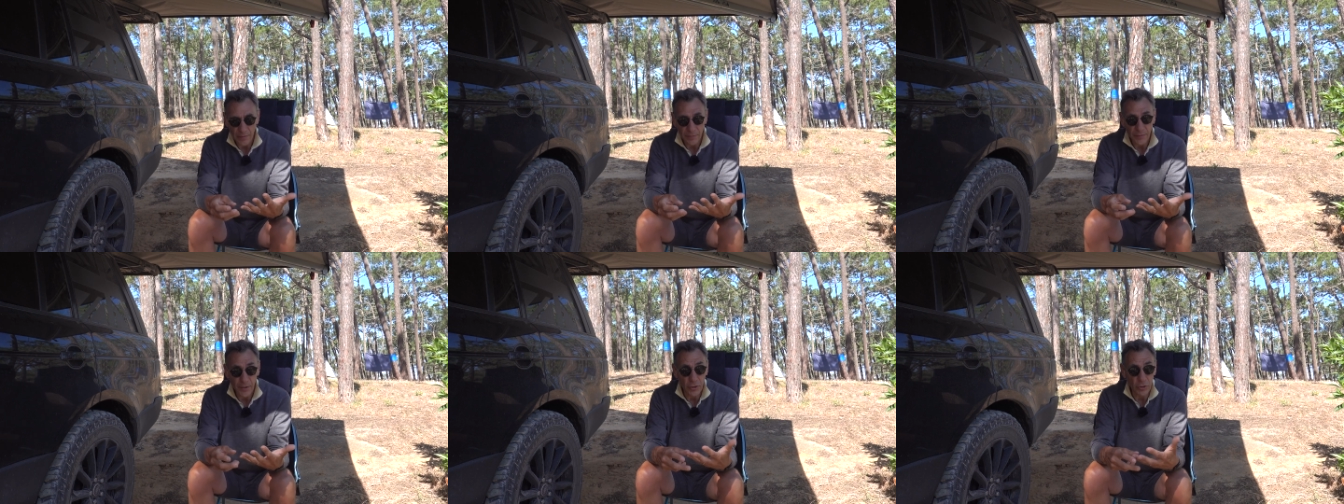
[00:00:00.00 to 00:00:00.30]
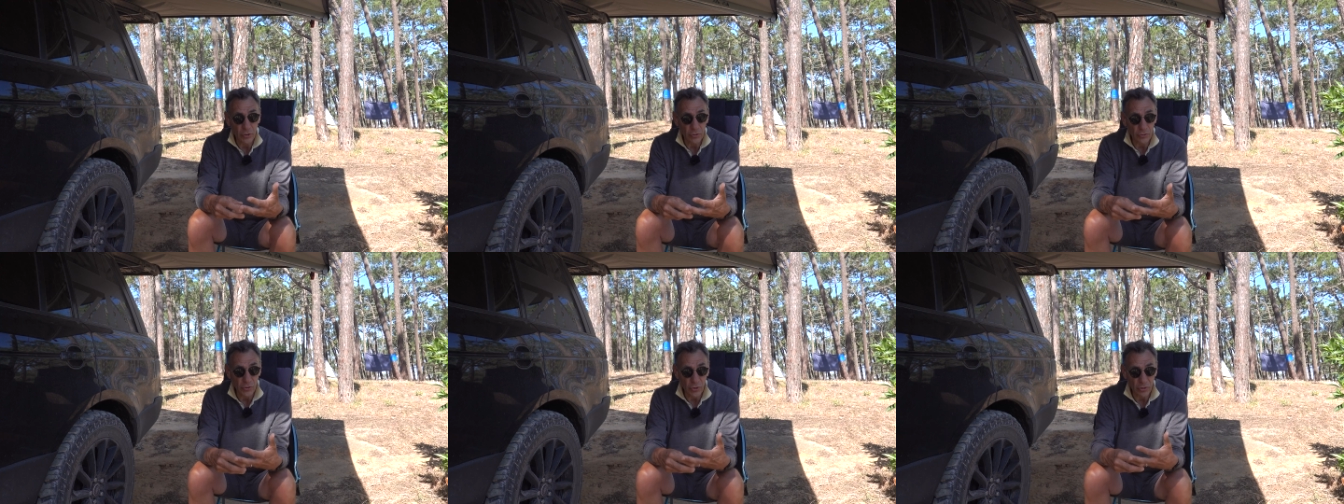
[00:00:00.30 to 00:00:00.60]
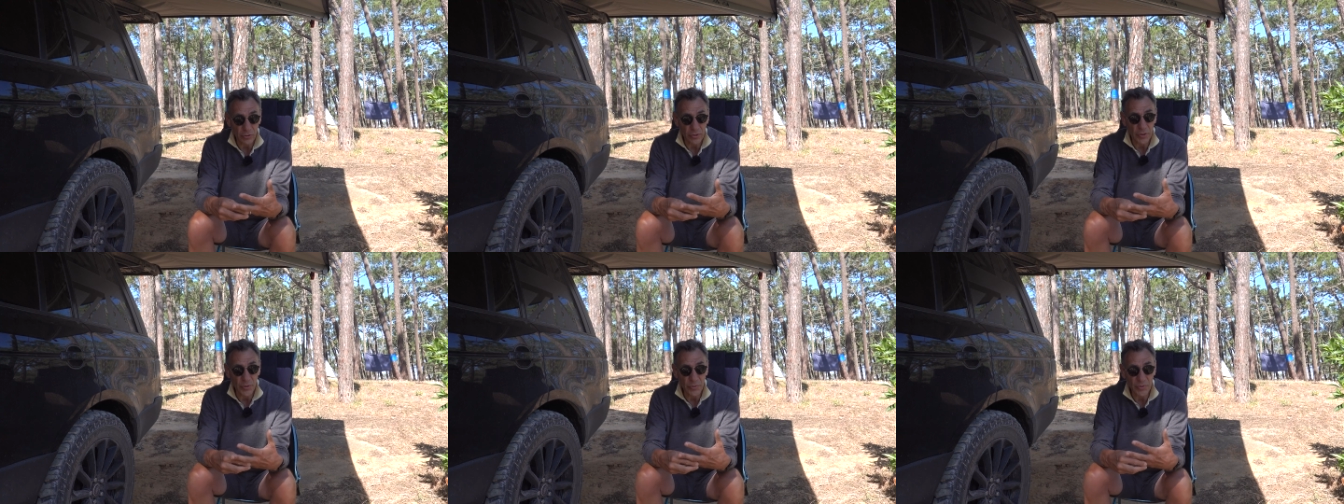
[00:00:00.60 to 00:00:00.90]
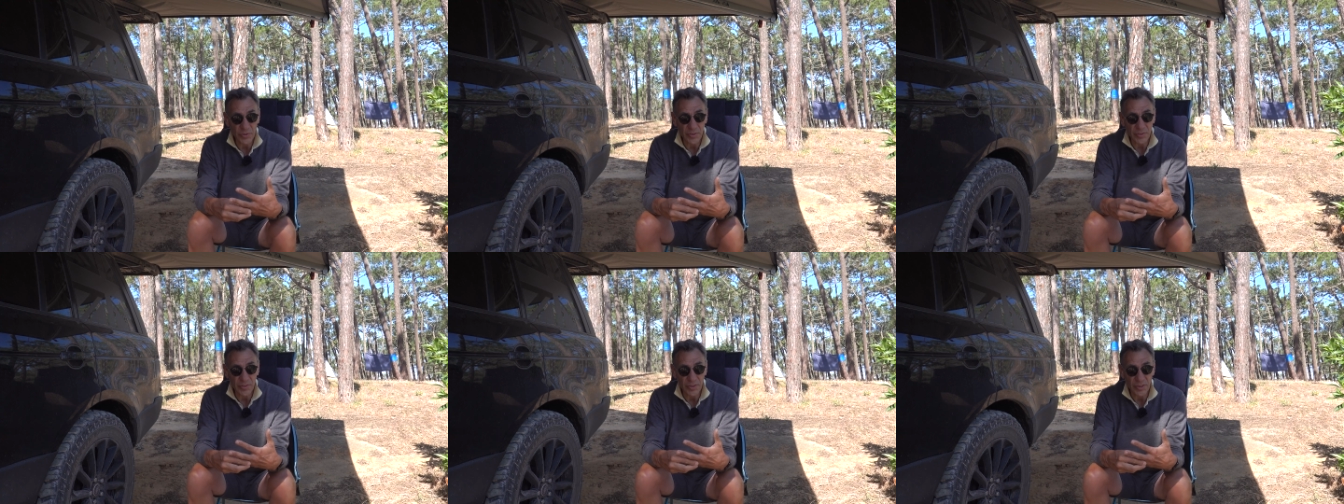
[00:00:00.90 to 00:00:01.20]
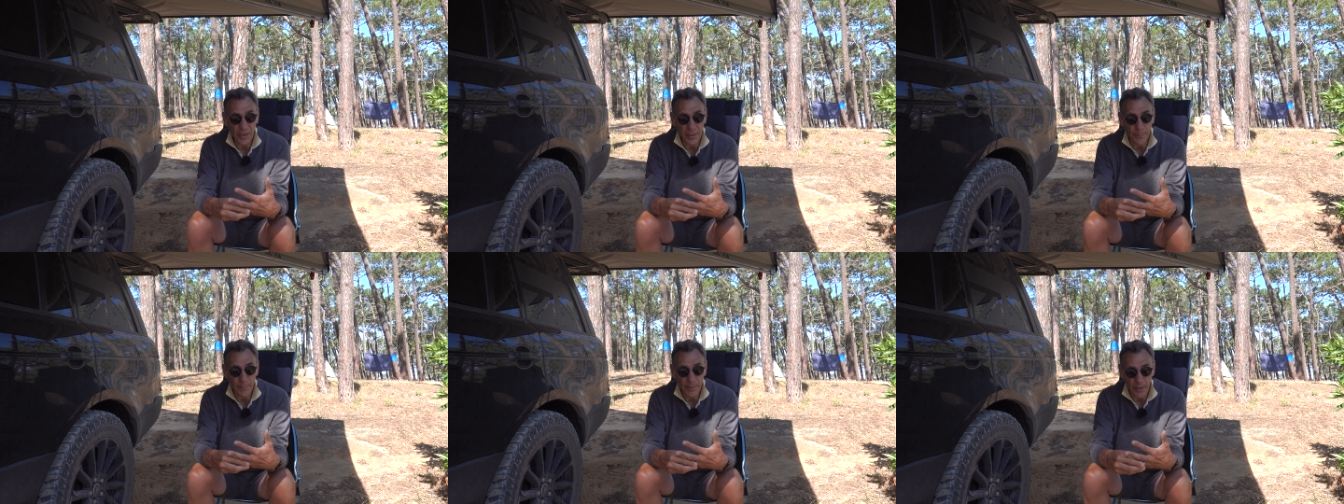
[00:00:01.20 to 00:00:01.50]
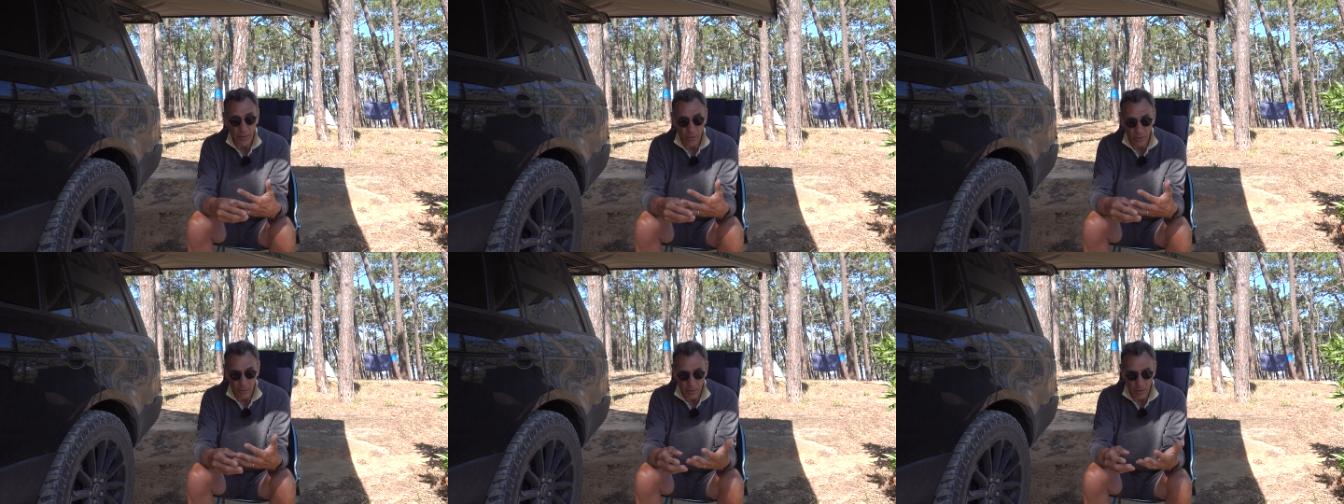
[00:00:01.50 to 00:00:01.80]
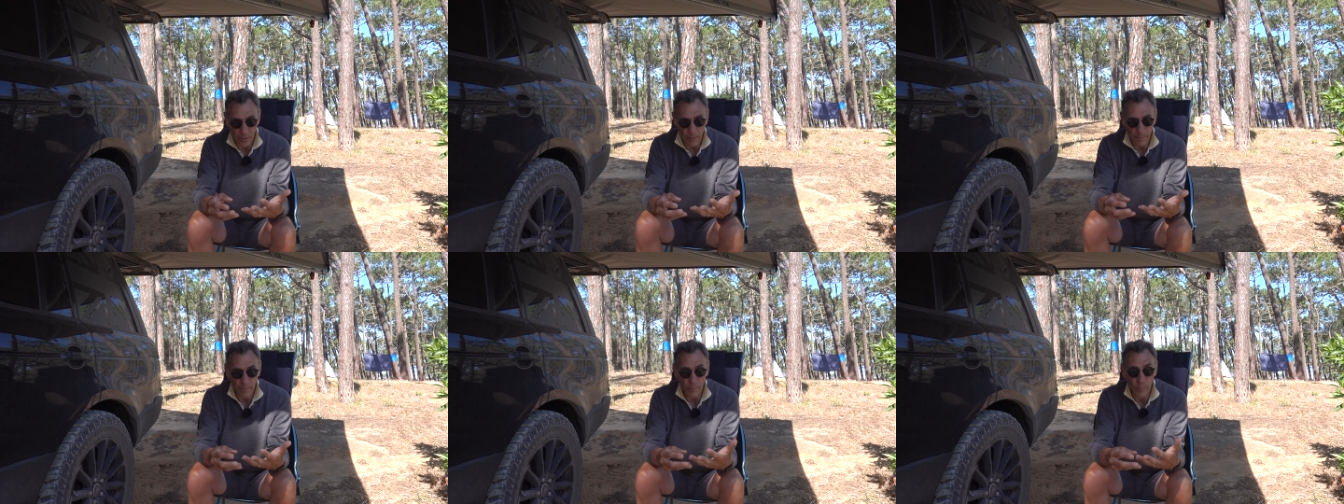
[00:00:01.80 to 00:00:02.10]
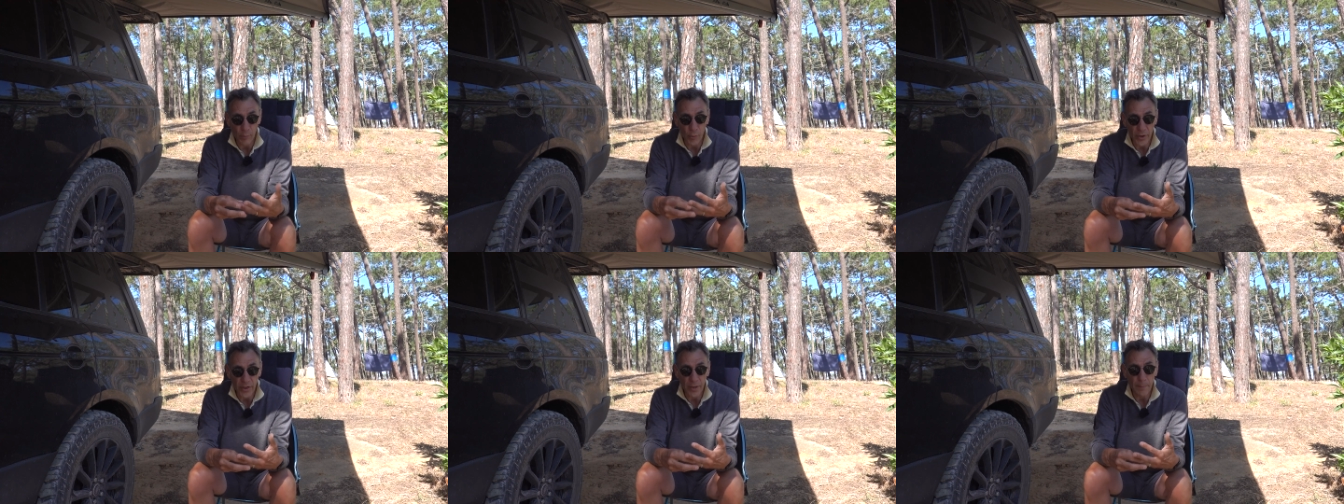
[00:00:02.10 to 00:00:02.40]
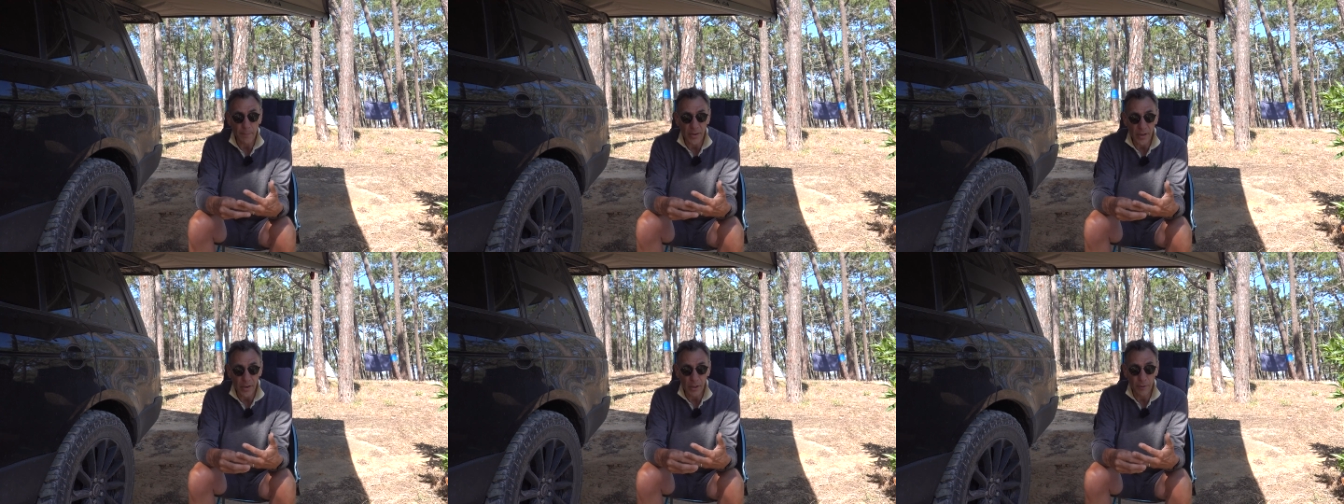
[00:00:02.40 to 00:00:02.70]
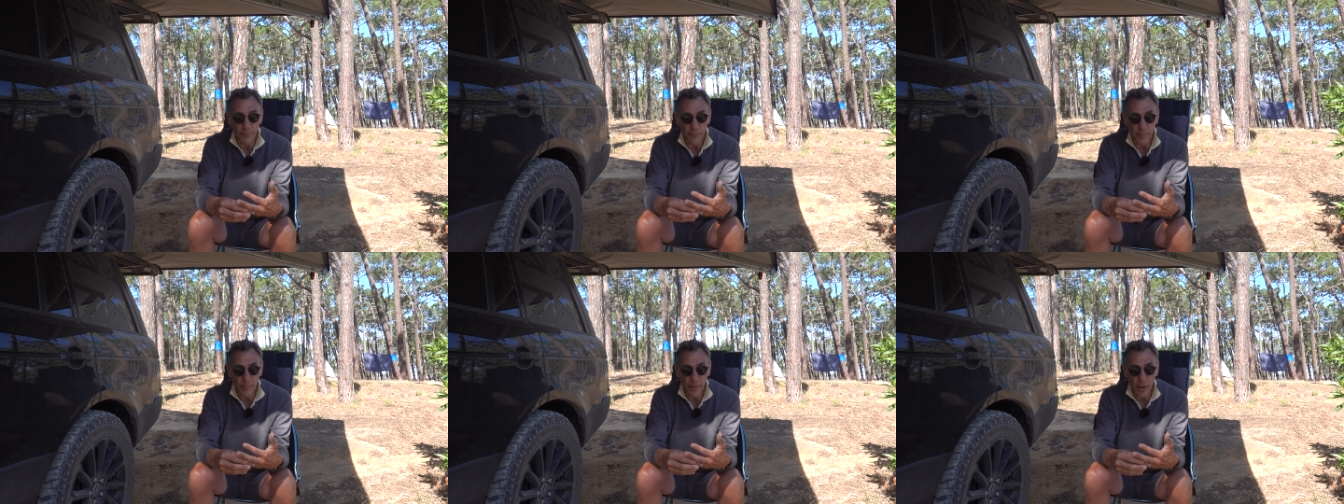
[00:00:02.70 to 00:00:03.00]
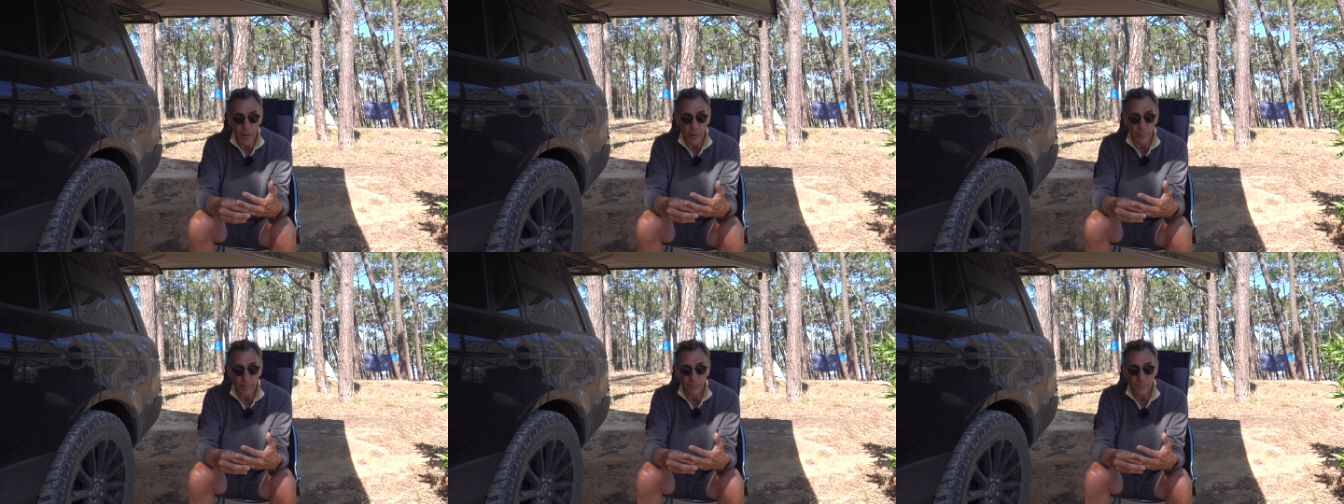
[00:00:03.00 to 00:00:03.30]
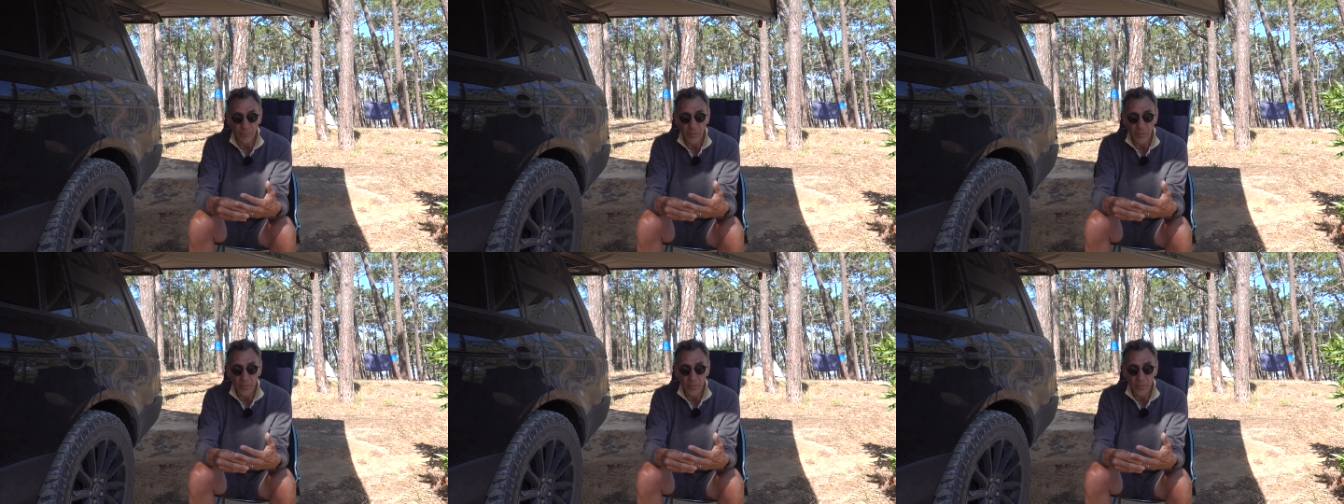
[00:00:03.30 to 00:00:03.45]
that you're not used to sleeping on, bring a pillow from home.